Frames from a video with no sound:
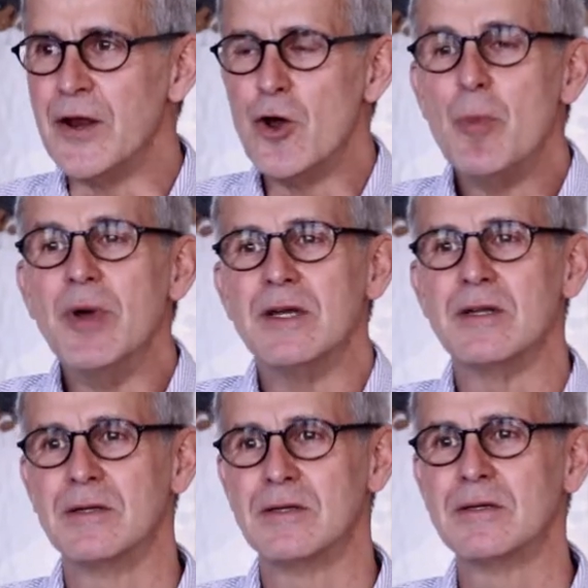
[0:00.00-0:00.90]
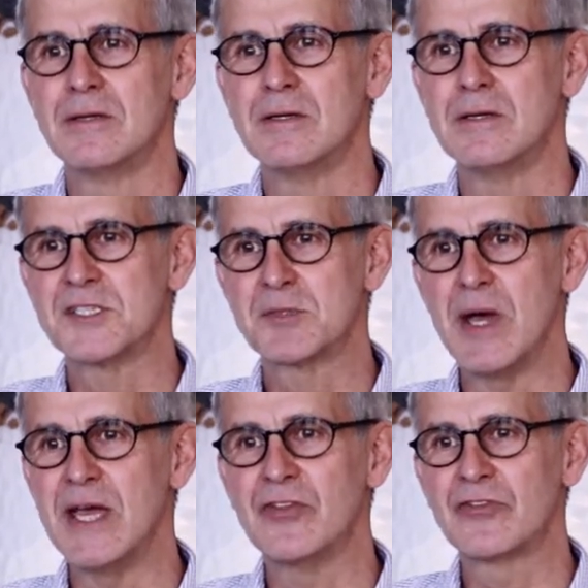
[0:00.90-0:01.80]
urban
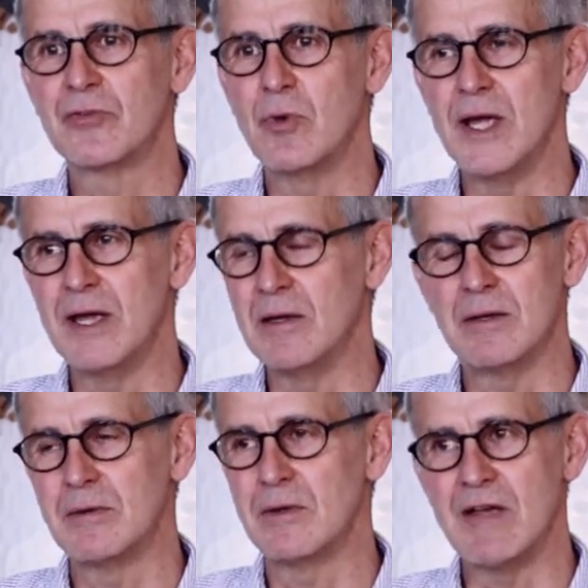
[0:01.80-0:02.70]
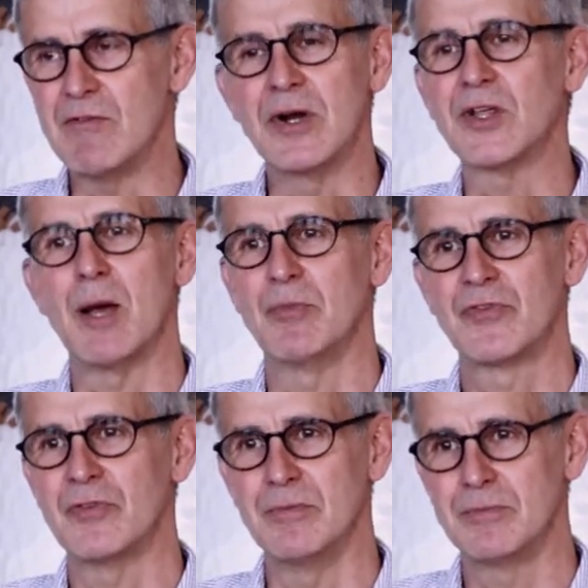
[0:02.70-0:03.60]
space where everyone
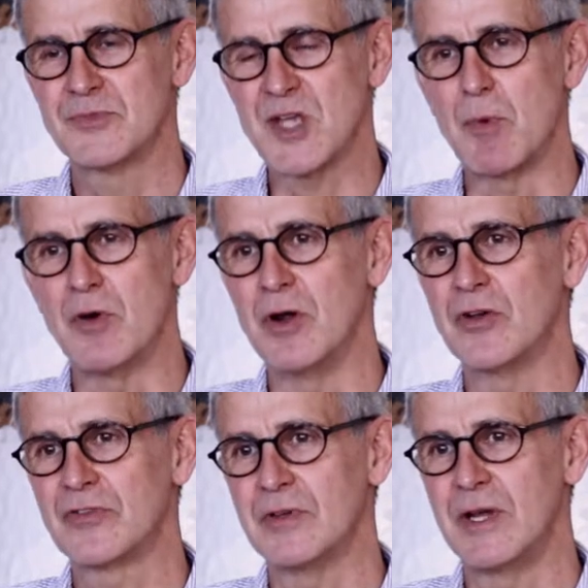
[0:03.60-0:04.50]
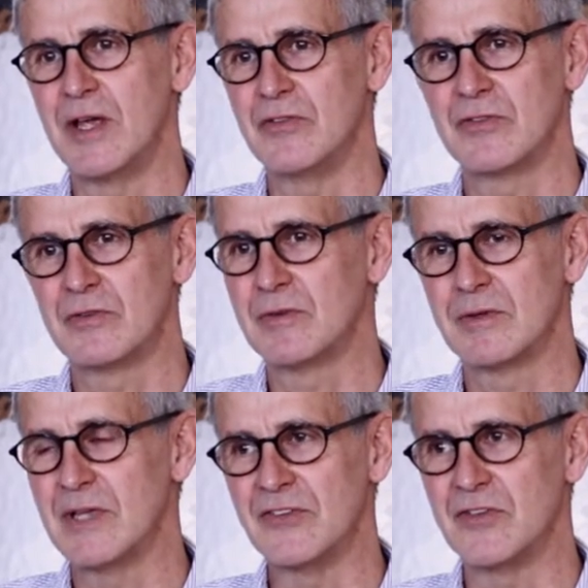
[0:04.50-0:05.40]
comes from somewhere else and has
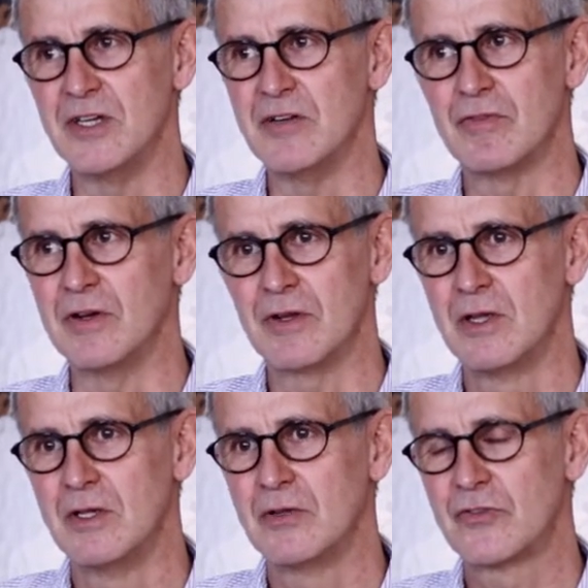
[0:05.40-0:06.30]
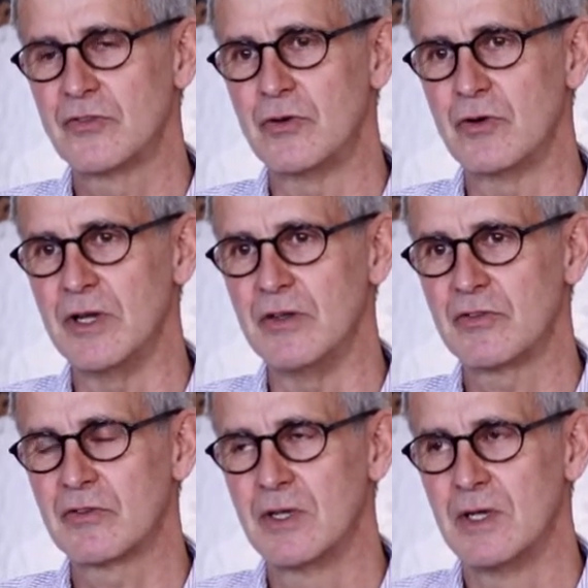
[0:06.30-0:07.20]
their different
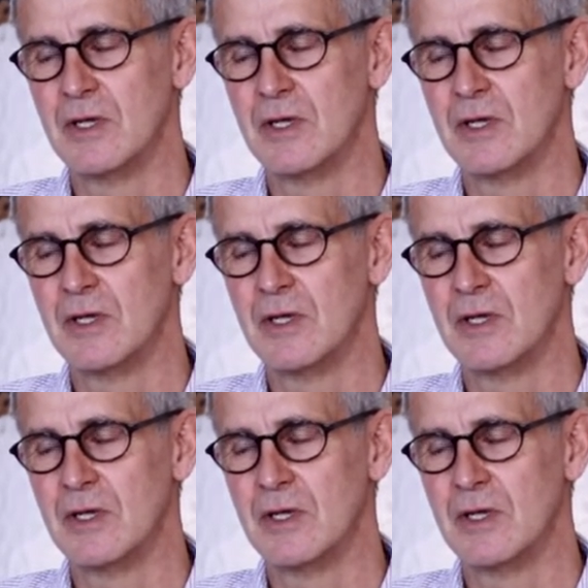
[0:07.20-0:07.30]
stories.